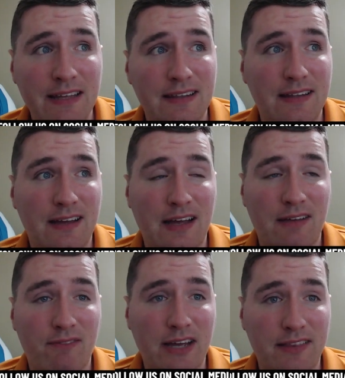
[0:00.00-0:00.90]

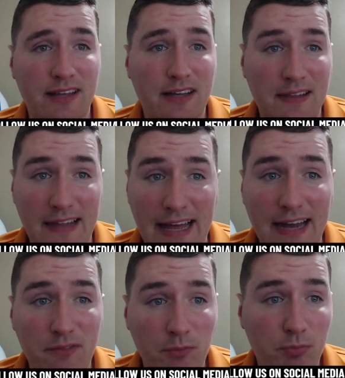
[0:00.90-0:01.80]
I think a
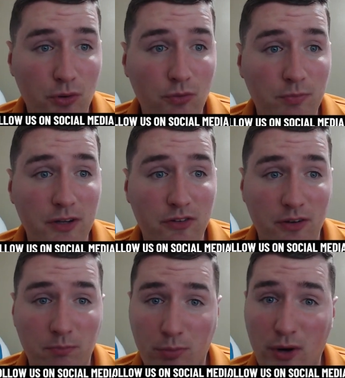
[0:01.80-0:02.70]
lot of improvements
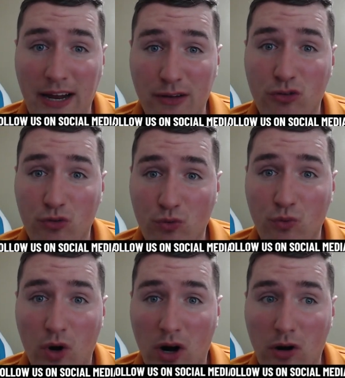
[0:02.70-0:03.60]
in Brad's
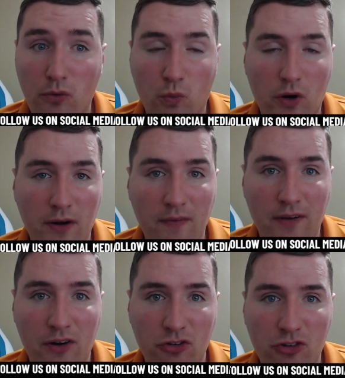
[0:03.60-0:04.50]
hard work
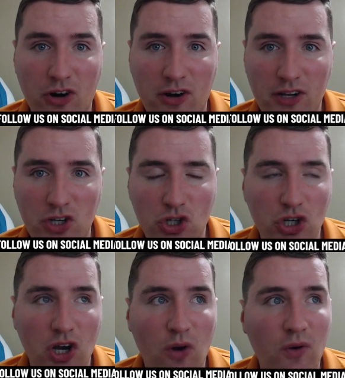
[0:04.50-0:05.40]
there is starting to
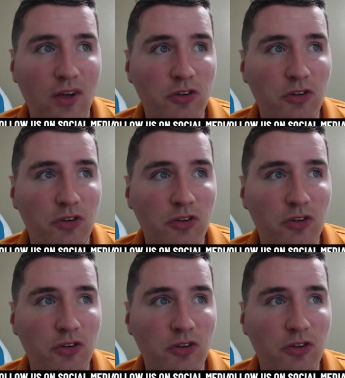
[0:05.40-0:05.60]
show.